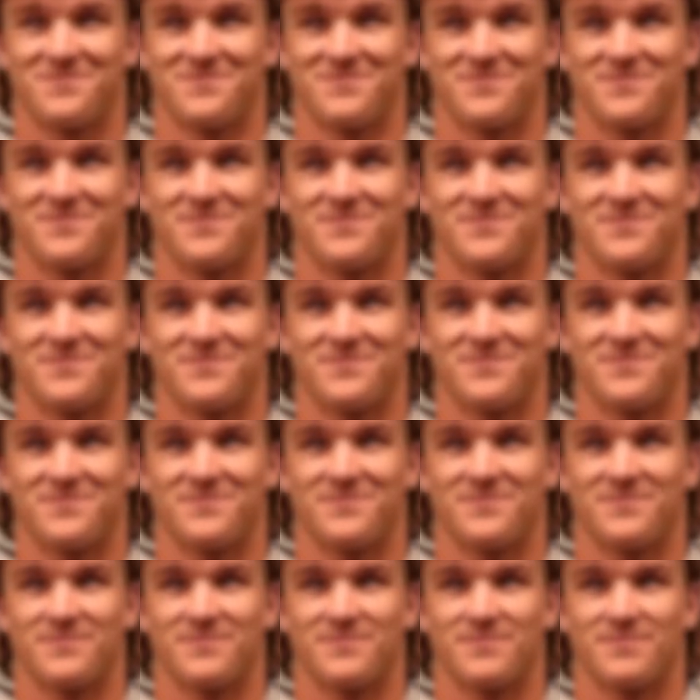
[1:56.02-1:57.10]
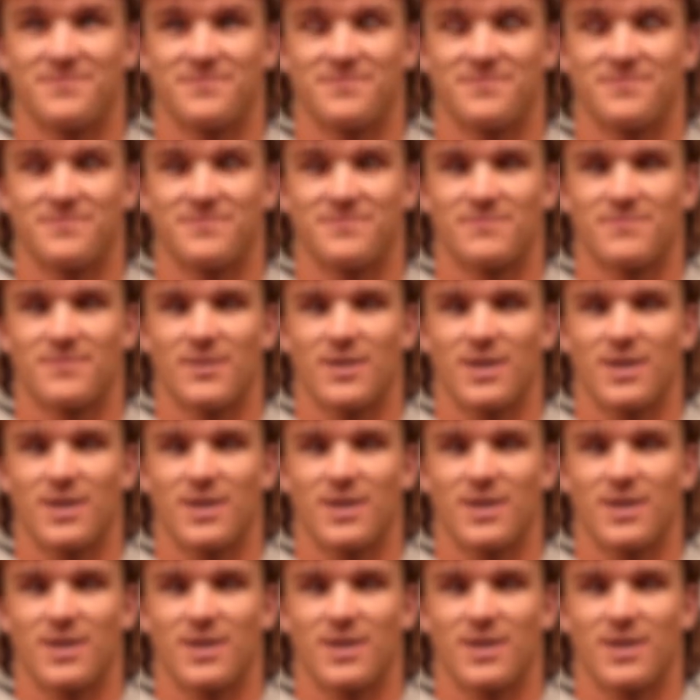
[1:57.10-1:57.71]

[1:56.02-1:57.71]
[no speech]